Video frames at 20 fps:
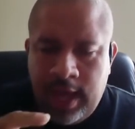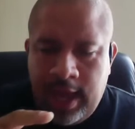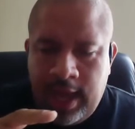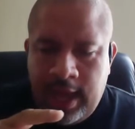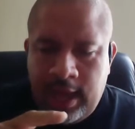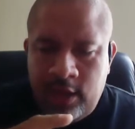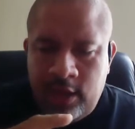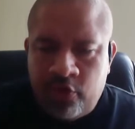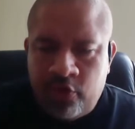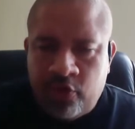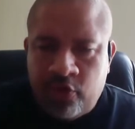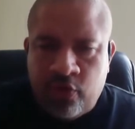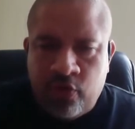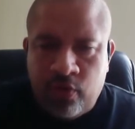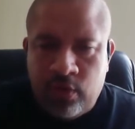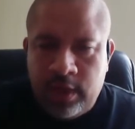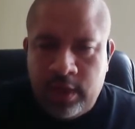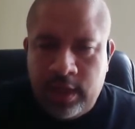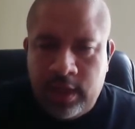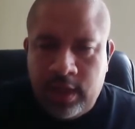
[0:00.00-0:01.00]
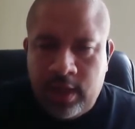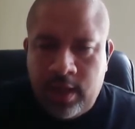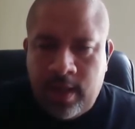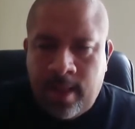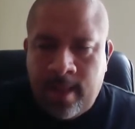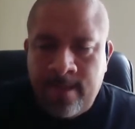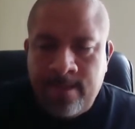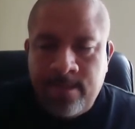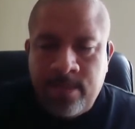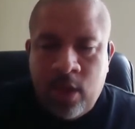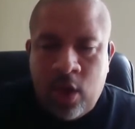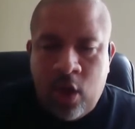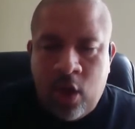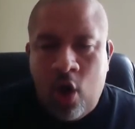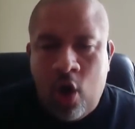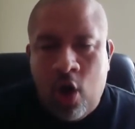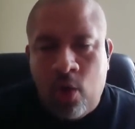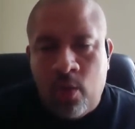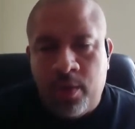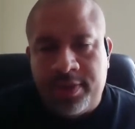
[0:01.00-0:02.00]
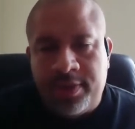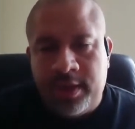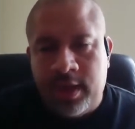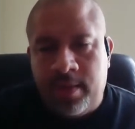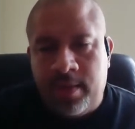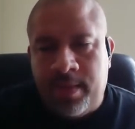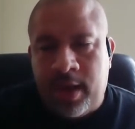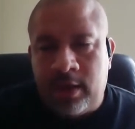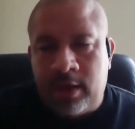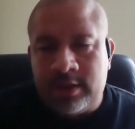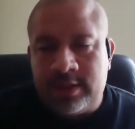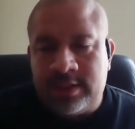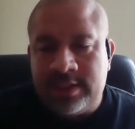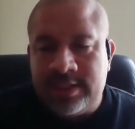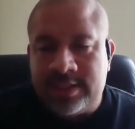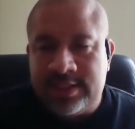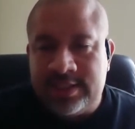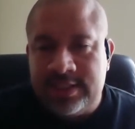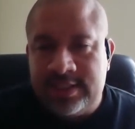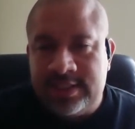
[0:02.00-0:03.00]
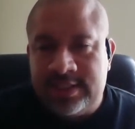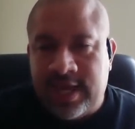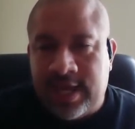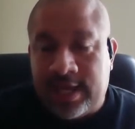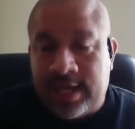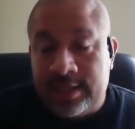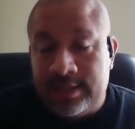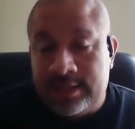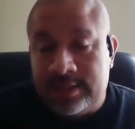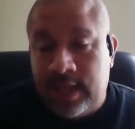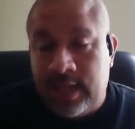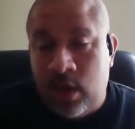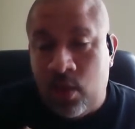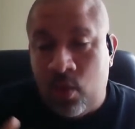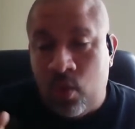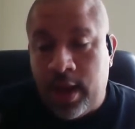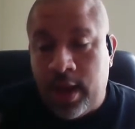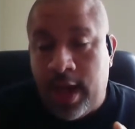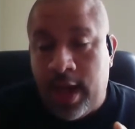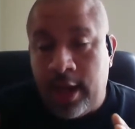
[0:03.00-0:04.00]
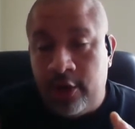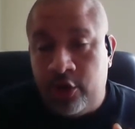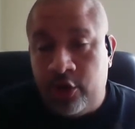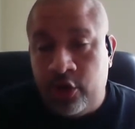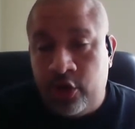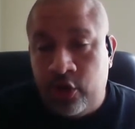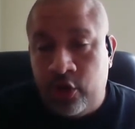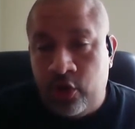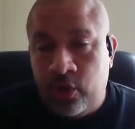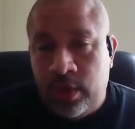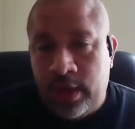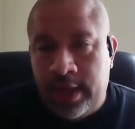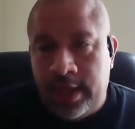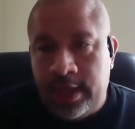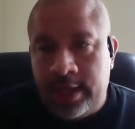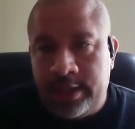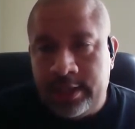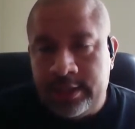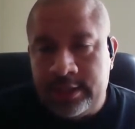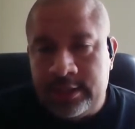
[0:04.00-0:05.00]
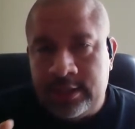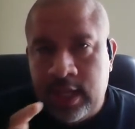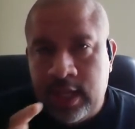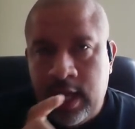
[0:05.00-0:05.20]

and the Trulia all within about 60 seconds. And what I do is,